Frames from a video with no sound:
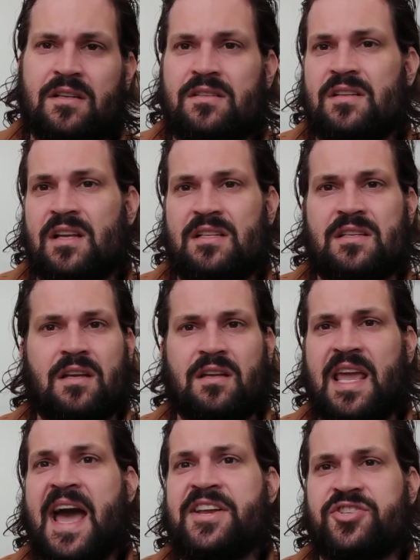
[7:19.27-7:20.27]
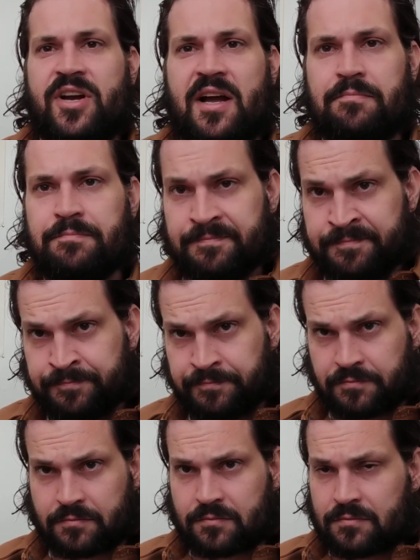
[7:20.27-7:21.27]
it's a cash grab,
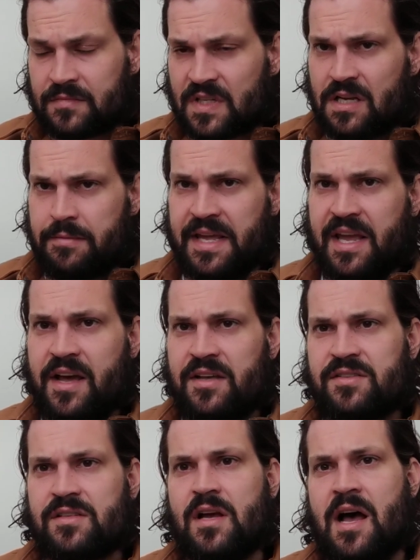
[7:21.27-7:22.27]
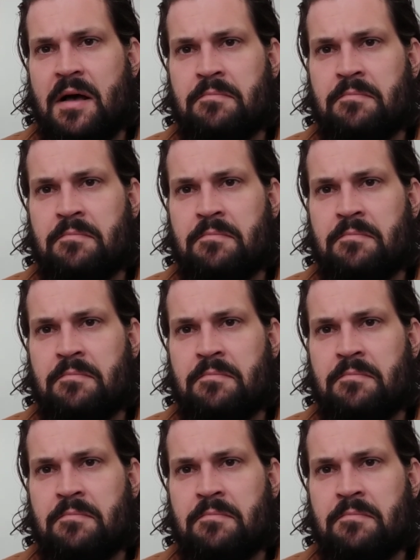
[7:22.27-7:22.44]
because